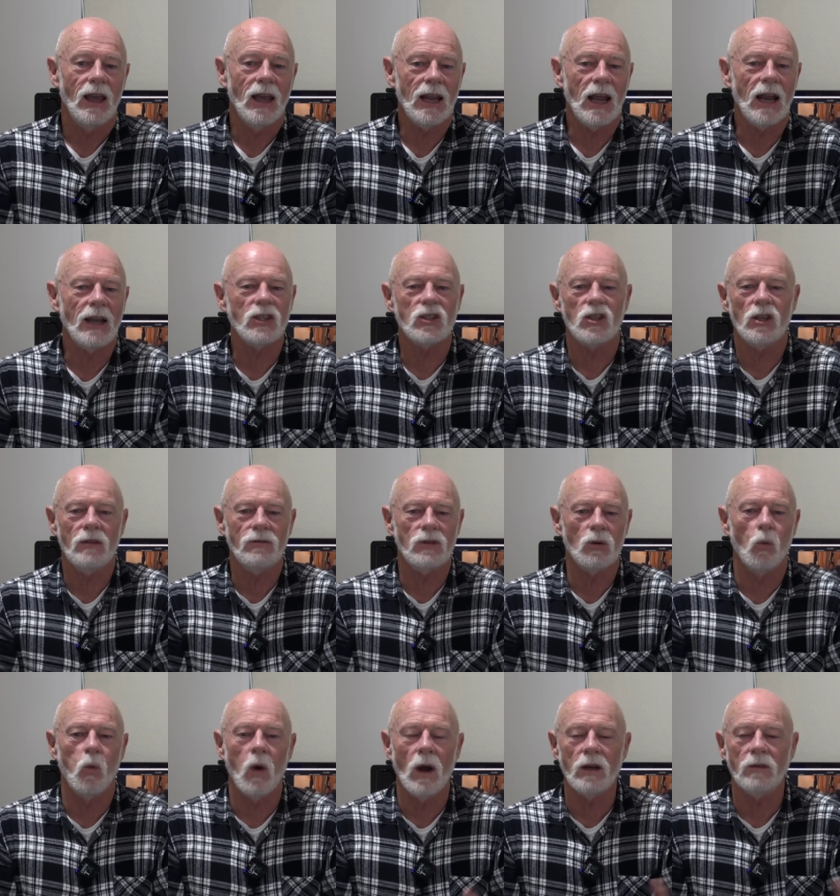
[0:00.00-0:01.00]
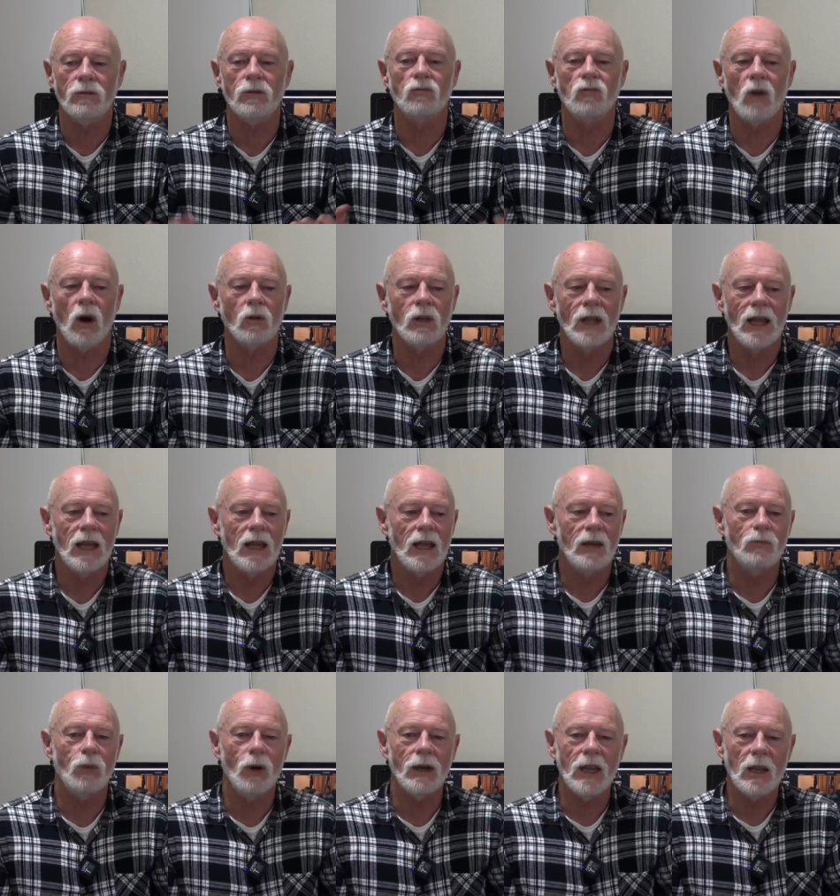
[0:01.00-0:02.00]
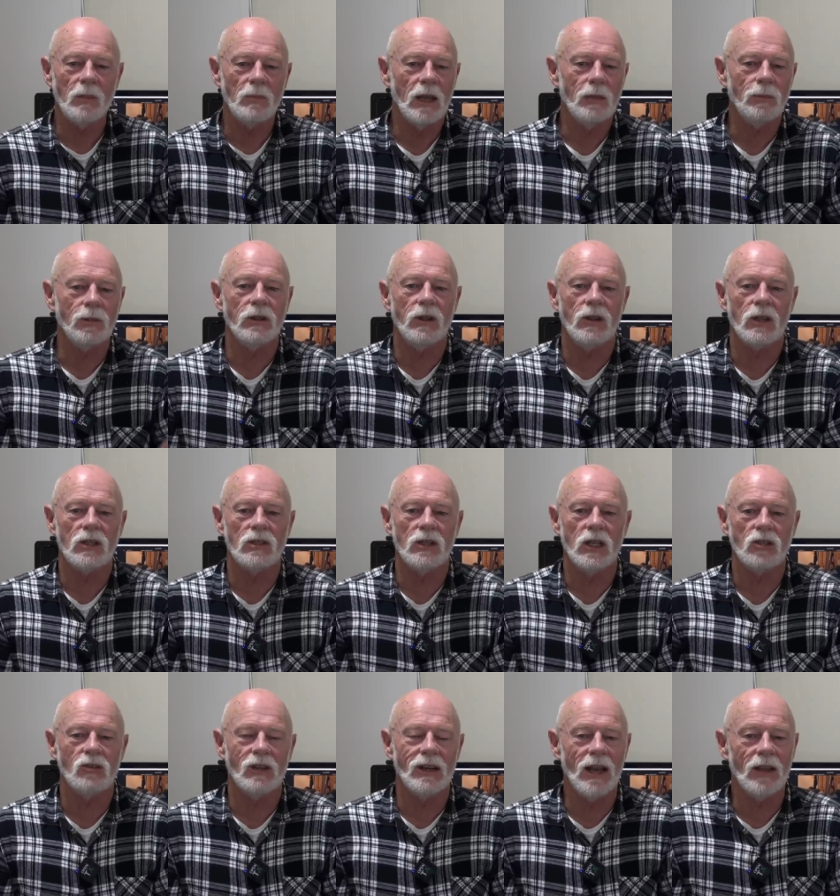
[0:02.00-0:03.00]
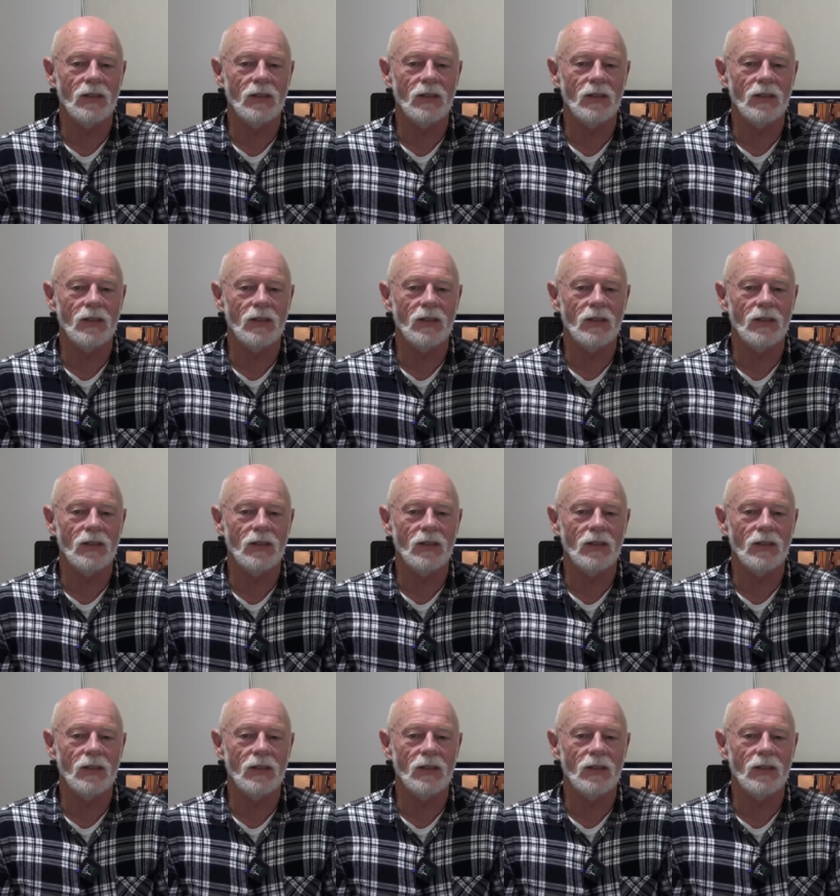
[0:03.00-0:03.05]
And it serves a wonderful role in bringing people to this district.